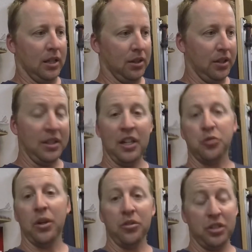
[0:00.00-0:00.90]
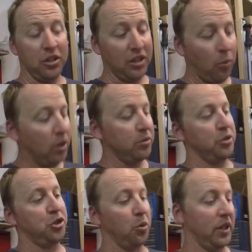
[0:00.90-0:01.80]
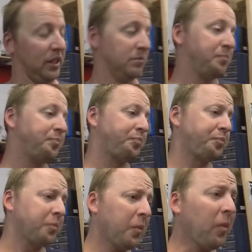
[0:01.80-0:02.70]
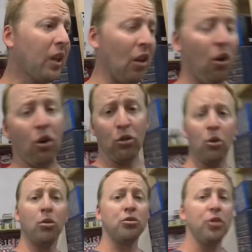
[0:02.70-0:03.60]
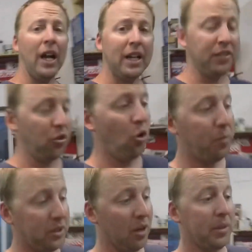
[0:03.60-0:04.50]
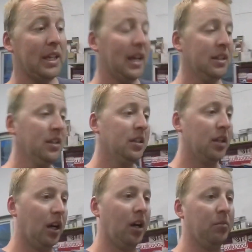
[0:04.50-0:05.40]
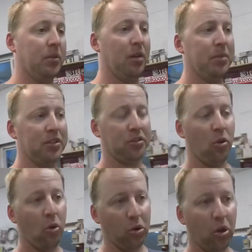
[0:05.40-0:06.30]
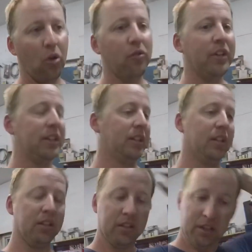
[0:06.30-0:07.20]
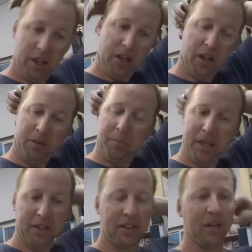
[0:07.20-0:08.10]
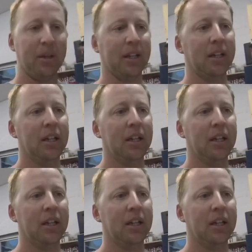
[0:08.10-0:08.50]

nice weather's here, and I want to enjoy it. Our local track has opened up again amidst the whole COVID pandemic.